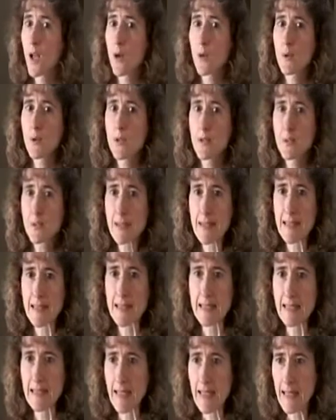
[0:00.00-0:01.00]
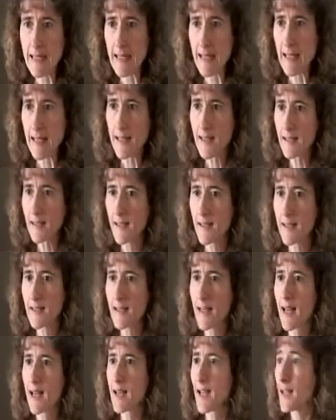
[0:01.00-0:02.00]
Well, there was this lady
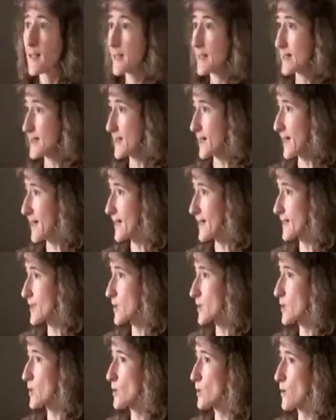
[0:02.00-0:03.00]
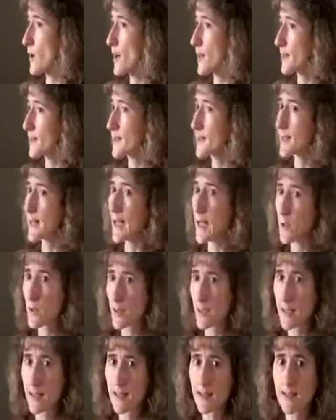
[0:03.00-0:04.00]
that had decided to go on this
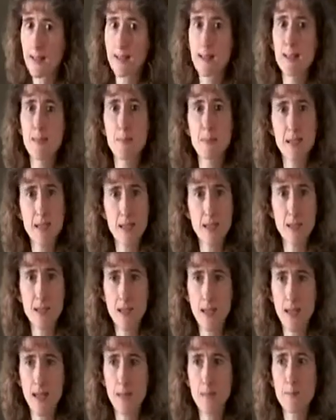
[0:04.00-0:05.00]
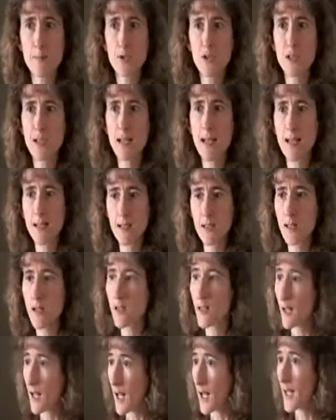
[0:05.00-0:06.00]
outing at this particular time. She hadn't
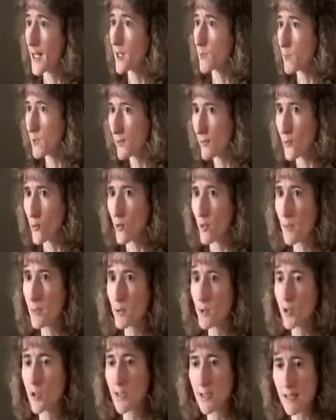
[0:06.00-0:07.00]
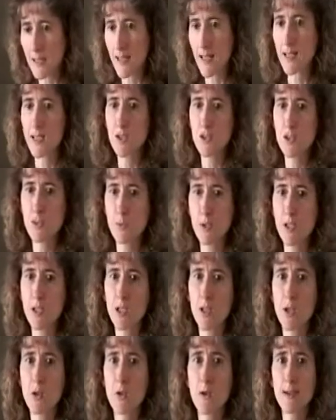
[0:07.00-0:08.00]
gone on a hike before, but she decided she wanted
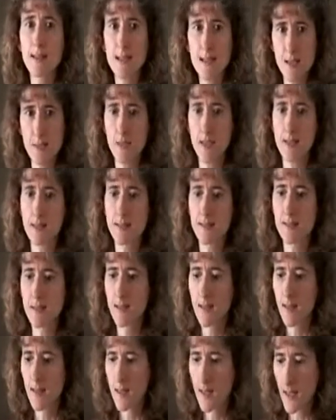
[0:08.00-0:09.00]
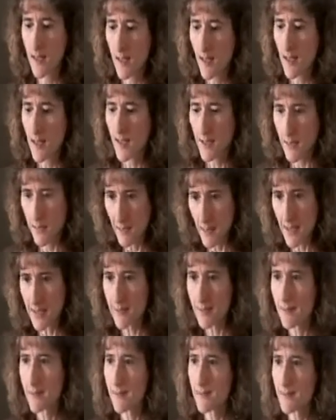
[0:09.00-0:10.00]
to go on this one. It's a
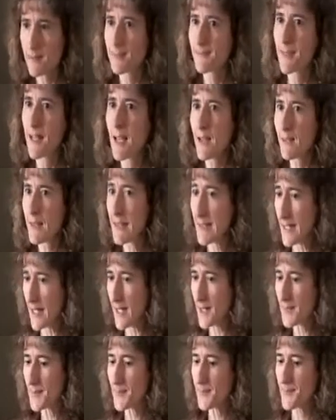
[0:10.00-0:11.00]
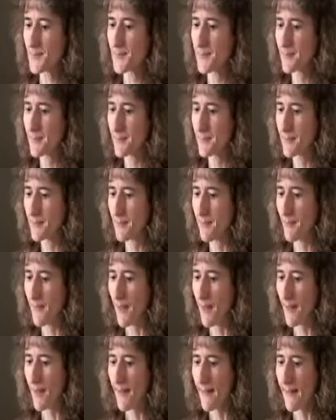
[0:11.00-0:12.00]
bit heavy set,
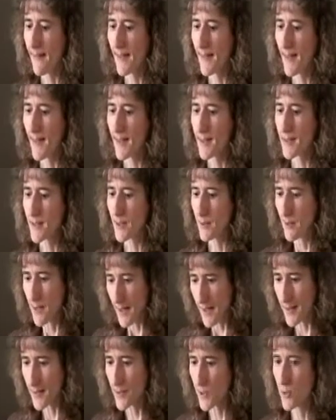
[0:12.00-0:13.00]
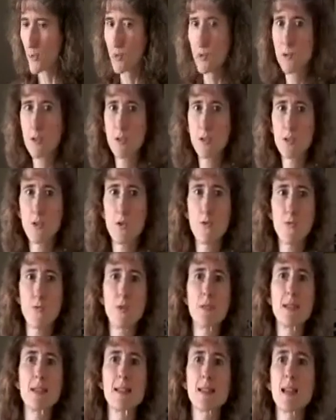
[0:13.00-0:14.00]
and okay, she was going to go
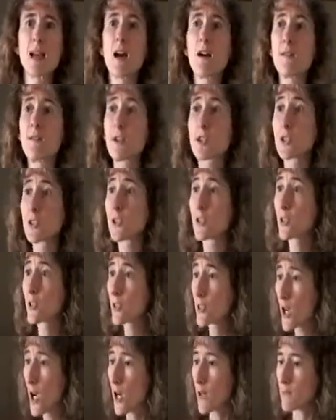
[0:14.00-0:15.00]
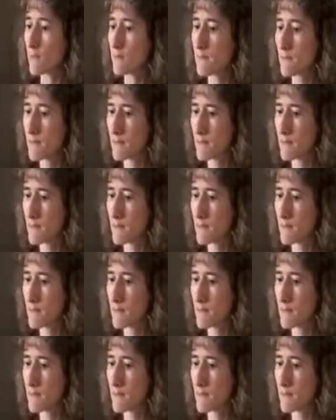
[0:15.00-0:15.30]
for it and see how far she could go.